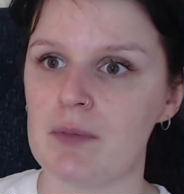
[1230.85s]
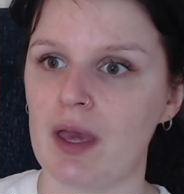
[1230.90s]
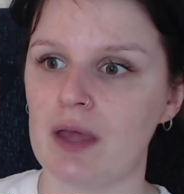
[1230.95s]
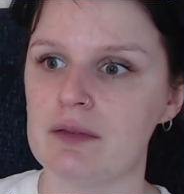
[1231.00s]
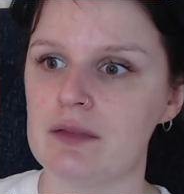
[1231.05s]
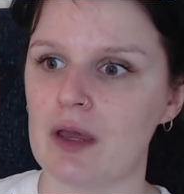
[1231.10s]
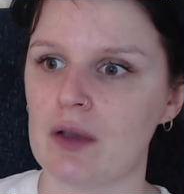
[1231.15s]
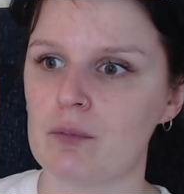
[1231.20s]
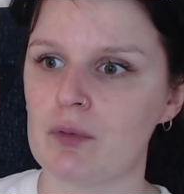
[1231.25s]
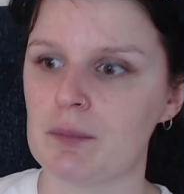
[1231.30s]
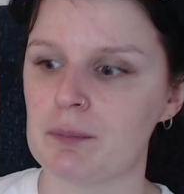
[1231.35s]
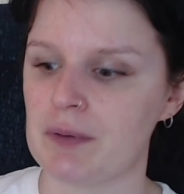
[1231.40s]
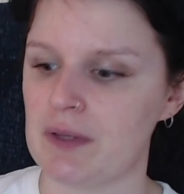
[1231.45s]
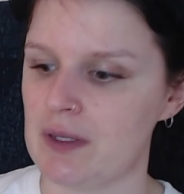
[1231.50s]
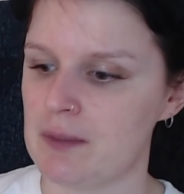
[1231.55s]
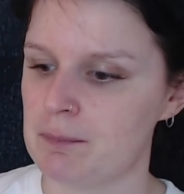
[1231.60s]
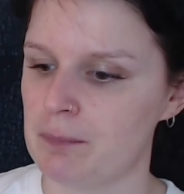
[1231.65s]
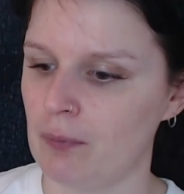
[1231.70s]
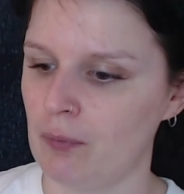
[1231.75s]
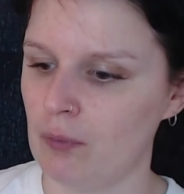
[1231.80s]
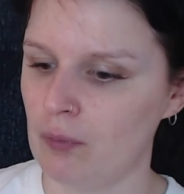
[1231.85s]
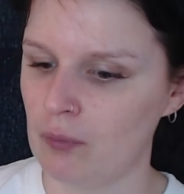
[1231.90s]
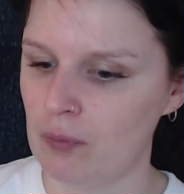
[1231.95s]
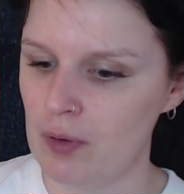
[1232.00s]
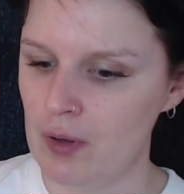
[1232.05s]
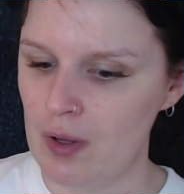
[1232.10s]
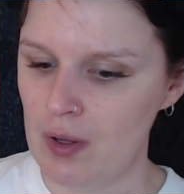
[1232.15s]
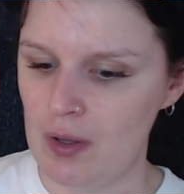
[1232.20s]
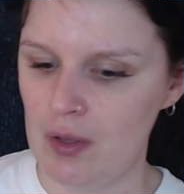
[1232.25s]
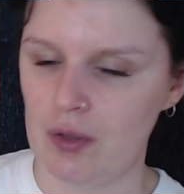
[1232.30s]
And there were people
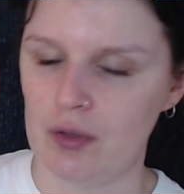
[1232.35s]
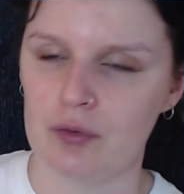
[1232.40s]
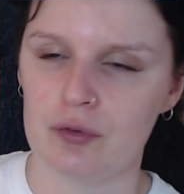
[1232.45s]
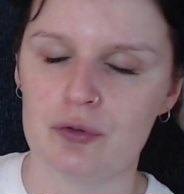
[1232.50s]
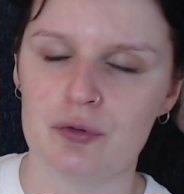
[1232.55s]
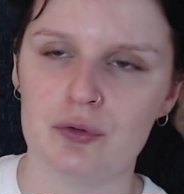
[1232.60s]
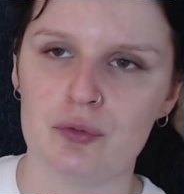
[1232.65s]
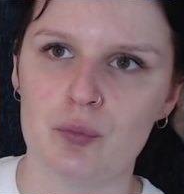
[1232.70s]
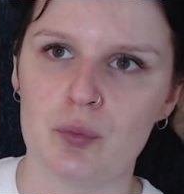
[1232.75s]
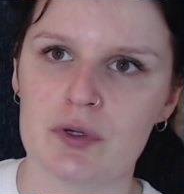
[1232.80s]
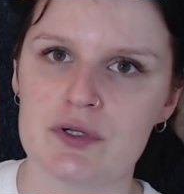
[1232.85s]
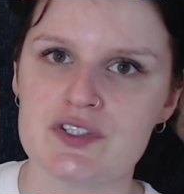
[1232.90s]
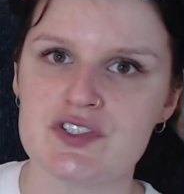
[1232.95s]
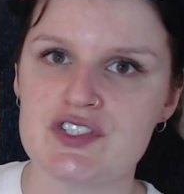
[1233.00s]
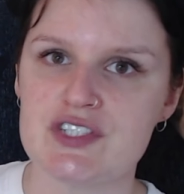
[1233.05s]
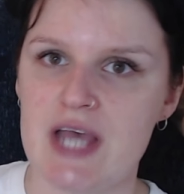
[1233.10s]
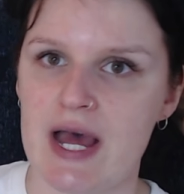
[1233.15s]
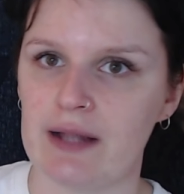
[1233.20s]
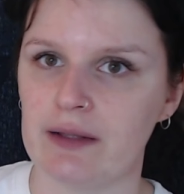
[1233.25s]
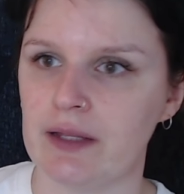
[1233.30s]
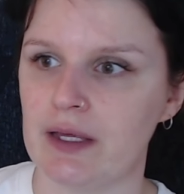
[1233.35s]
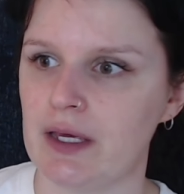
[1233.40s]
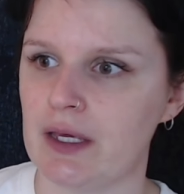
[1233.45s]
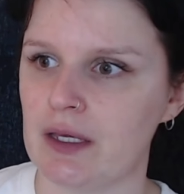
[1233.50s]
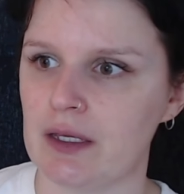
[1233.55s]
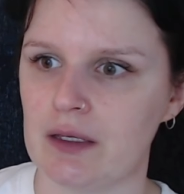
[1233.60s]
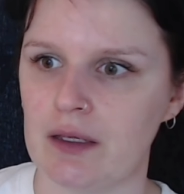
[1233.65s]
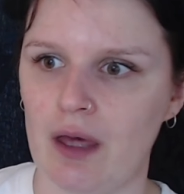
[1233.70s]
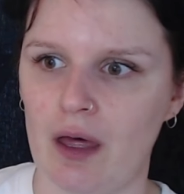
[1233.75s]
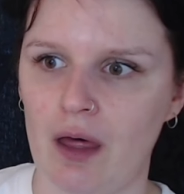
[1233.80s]
who were
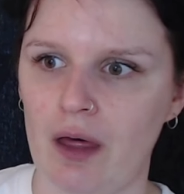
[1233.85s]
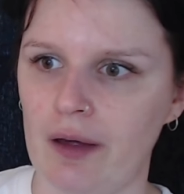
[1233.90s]
selling.